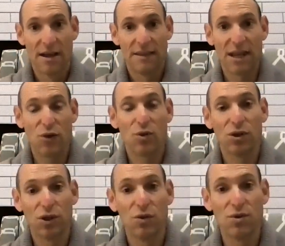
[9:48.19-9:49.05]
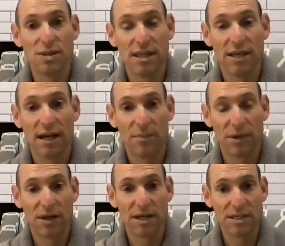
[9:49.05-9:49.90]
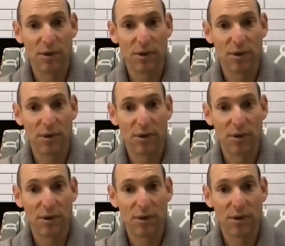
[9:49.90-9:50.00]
then you could lose the ability to